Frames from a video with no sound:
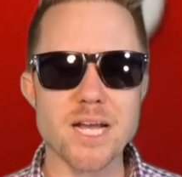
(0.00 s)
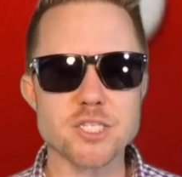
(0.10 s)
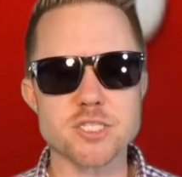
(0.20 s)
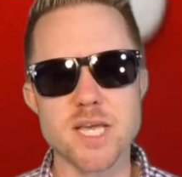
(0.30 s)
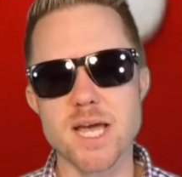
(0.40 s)
I
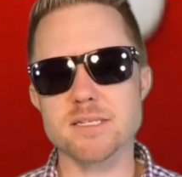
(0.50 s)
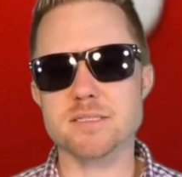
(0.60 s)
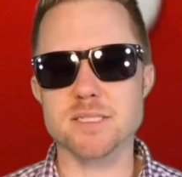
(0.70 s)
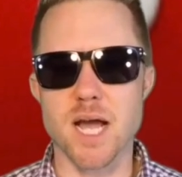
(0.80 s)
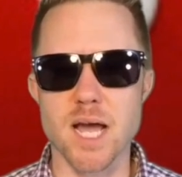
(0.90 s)
just had to
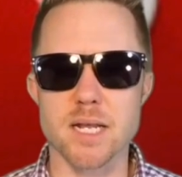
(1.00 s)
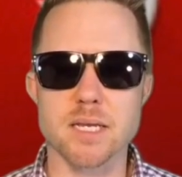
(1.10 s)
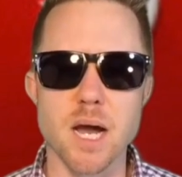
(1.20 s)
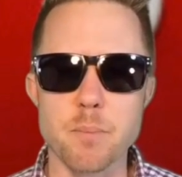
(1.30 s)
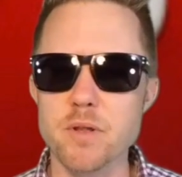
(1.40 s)
sign a
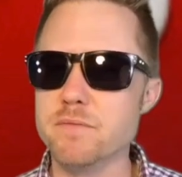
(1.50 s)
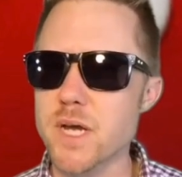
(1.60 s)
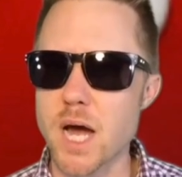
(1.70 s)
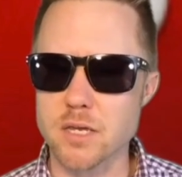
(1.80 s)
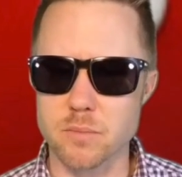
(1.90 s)
couple of
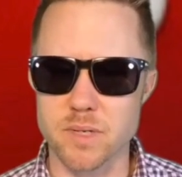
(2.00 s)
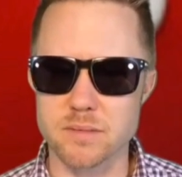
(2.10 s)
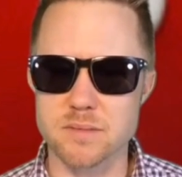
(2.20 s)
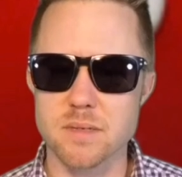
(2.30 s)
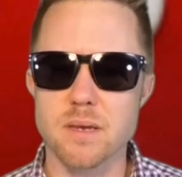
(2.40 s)

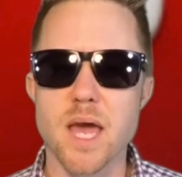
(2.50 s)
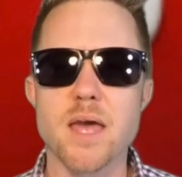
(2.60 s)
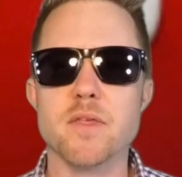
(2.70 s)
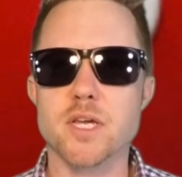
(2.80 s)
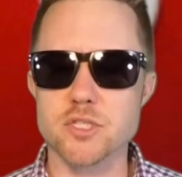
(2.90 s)
documents
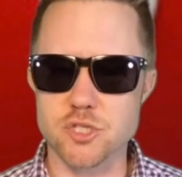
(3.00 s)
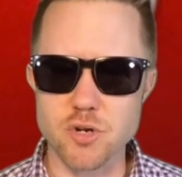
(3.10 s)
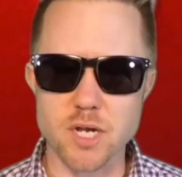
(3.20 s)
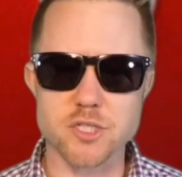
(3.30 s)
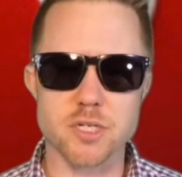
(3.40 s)
and the
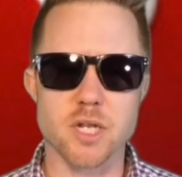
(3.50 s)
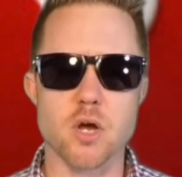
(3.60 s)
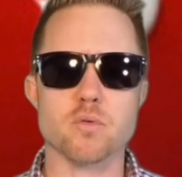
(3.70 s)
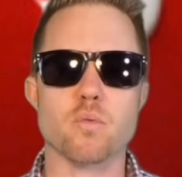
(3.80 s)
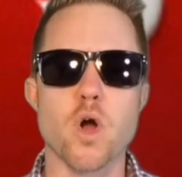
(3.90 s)
construction
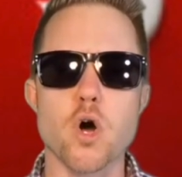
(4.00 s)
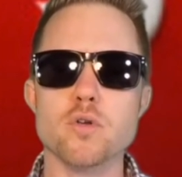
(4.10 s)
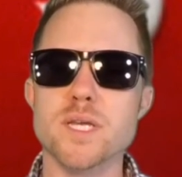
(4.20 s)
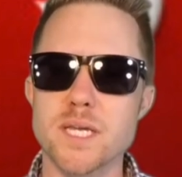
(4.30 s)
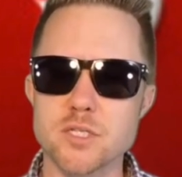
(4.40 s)
loan
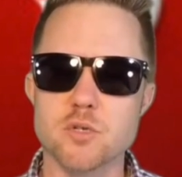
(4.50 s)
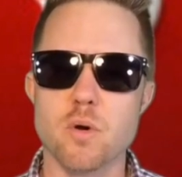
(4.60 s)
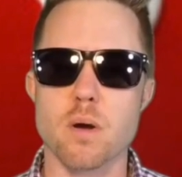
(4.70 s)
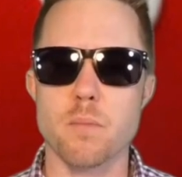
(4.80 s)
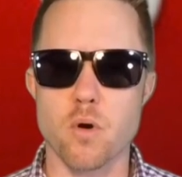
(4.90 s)
rolled into
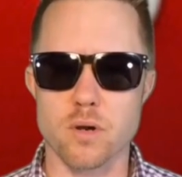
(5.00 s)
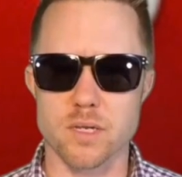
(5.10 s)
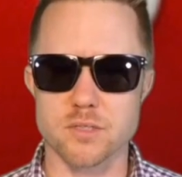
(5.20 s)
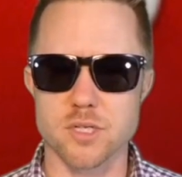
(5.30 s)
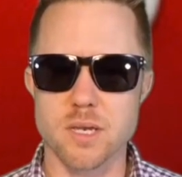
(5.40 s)
our
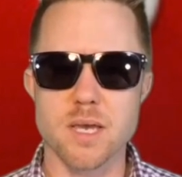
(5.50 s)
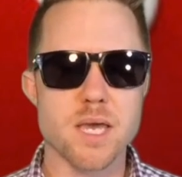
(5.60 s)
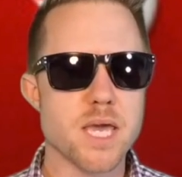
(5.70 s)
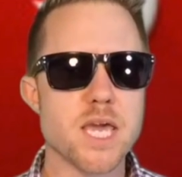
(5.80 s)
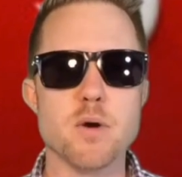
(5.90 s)
mortgage.
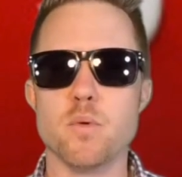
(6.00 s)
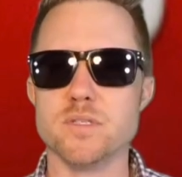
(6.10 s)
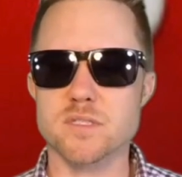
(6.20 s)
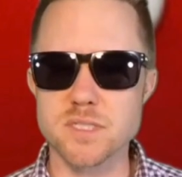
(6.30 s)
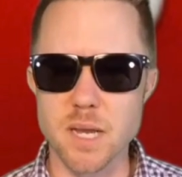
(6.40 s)
It
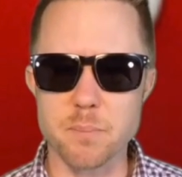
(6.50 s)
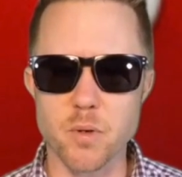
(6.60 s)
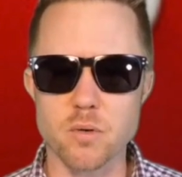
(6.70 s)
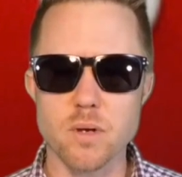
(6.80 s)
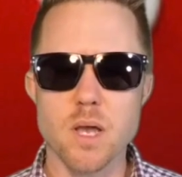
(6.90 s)
was
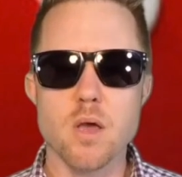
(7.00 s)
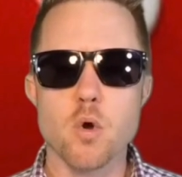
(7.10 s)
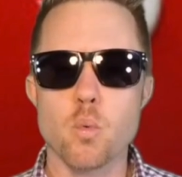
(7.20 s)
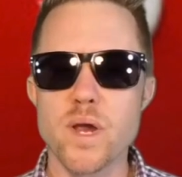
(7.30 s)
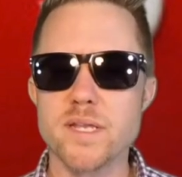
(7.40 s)
simple.
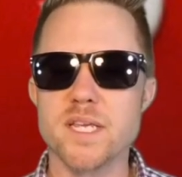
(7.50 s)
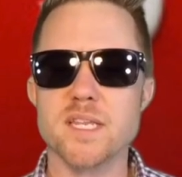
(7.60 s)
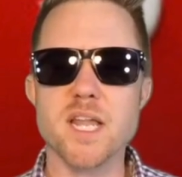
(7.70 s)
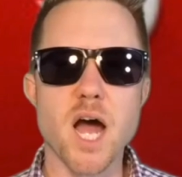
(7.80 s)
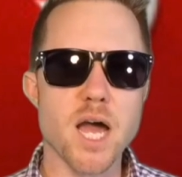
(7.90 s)
We
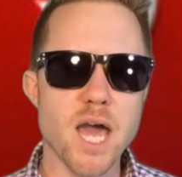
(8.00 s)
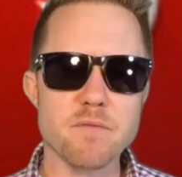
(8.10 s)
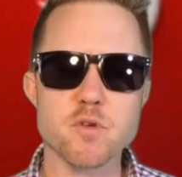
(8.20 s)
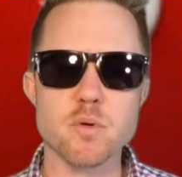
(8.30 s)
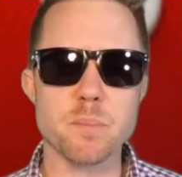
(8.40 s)
did not
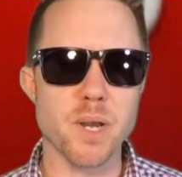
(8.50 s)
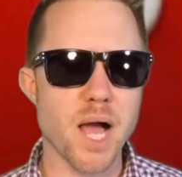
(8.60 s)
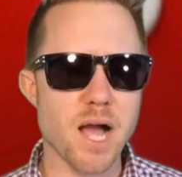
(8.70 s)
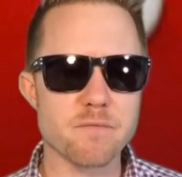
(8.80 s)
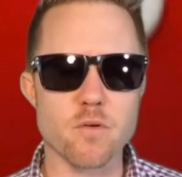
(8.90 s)
have to
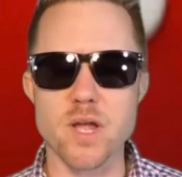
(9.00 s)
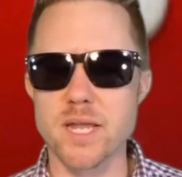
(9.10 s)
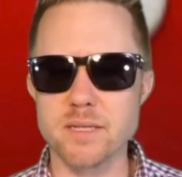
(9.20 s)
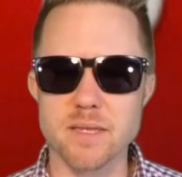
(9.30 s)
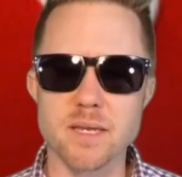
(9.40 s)
apply for
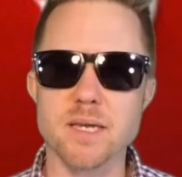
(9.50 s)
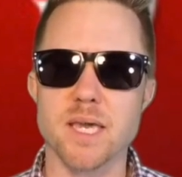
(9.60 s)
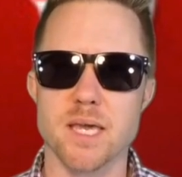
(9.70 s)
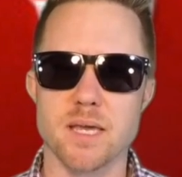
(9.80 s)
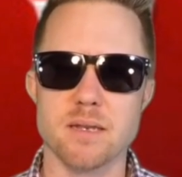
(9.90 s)
anything
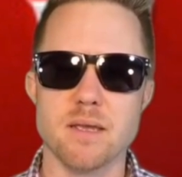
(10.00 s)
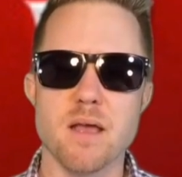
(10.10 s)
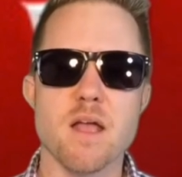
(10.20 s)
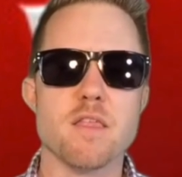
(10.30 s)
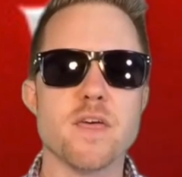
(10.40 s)
again.
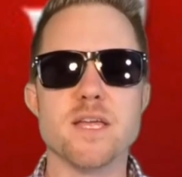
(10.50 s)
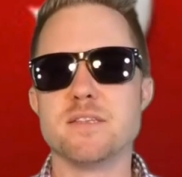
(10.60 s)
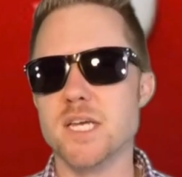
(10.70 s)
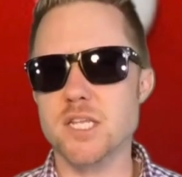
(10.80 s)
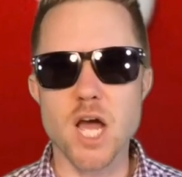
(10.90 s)
They
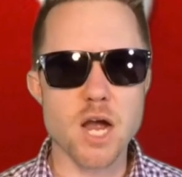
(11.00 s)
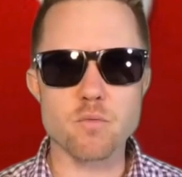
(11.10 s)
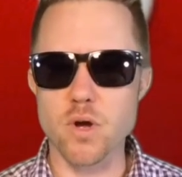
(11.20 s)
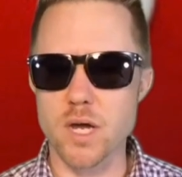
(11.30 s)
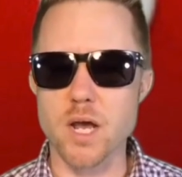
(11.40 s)
did
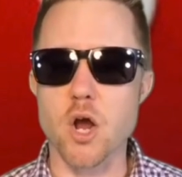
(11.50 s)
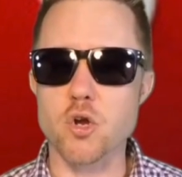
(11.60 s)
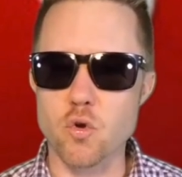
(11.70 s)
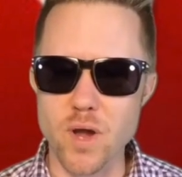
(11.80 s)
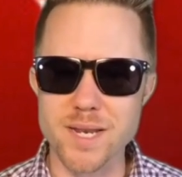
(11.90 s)
not run our
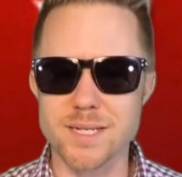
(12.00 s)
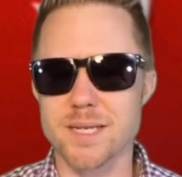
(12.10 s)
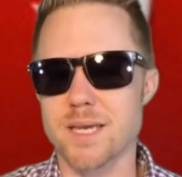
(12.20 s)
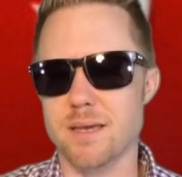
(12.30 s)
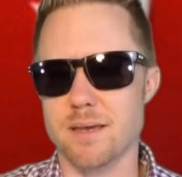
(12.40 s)
credit
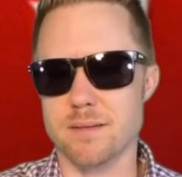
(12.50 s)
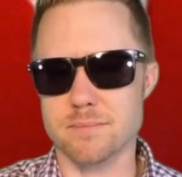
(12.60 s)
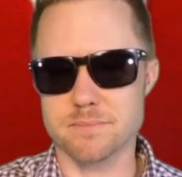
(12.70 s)
again.